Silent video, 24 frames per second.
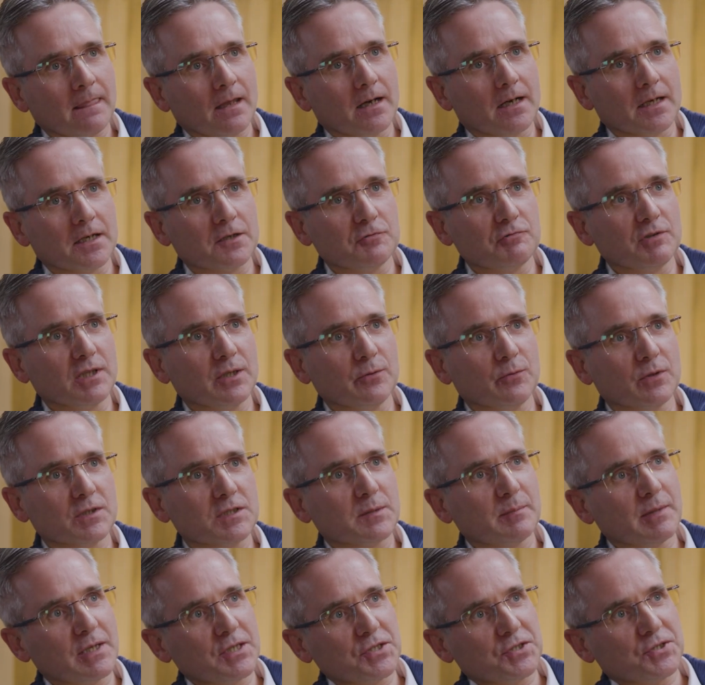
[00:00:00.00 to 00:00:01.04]
And I really want
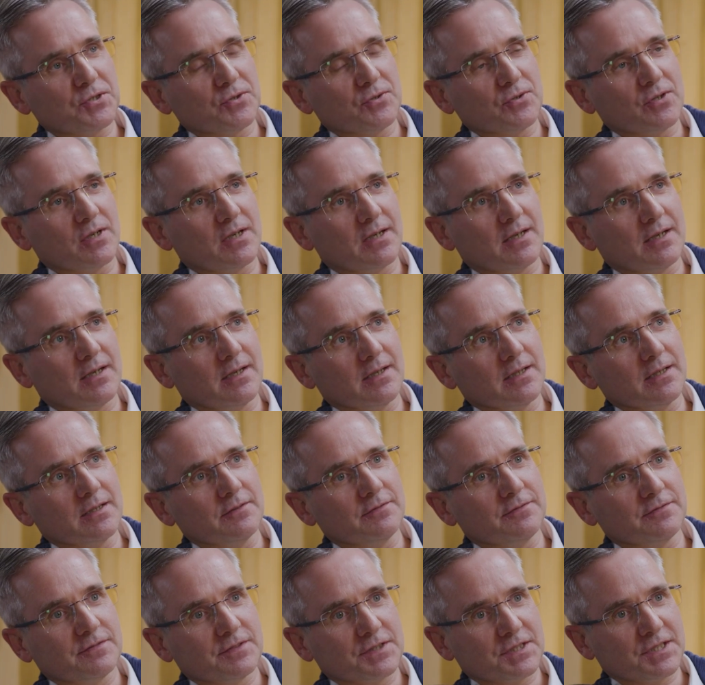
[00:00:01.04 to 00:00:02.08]
to make sure that
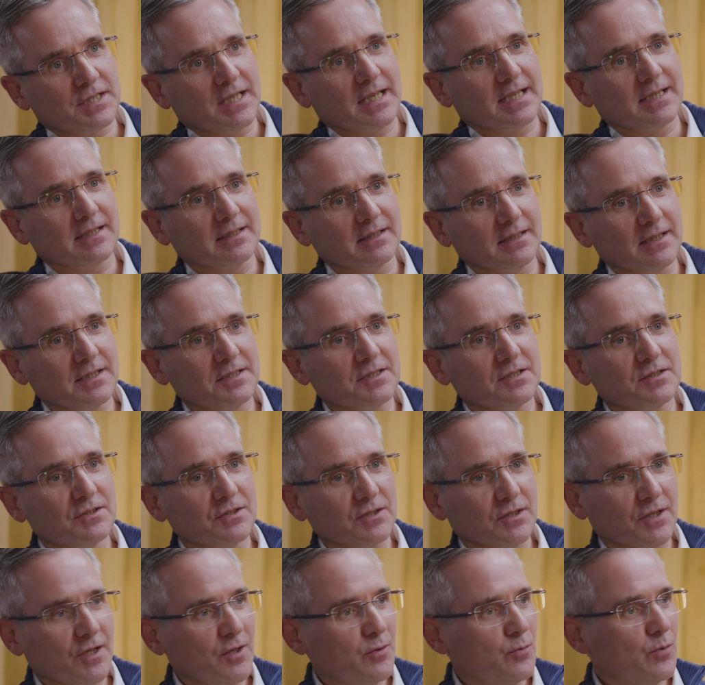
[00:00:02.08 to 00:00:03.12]
I've sat and listened to
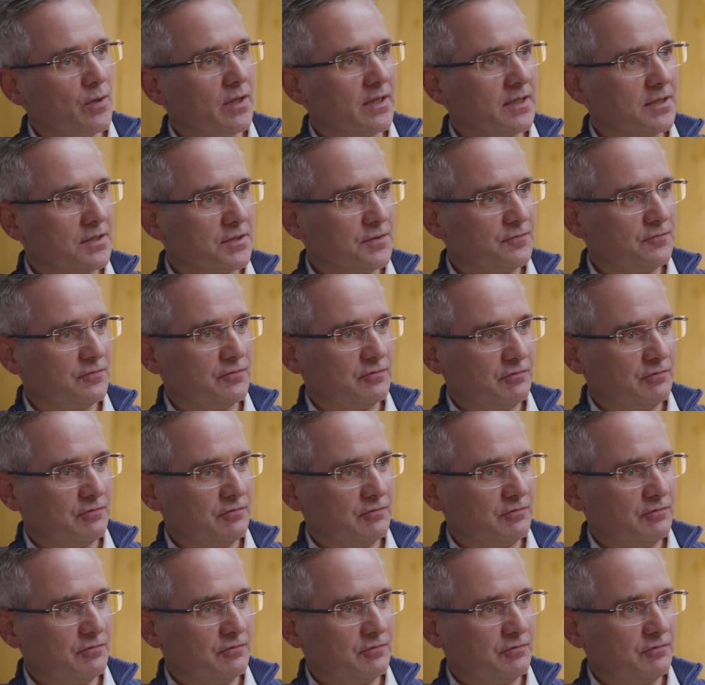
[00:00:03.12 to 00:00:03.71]
co-workers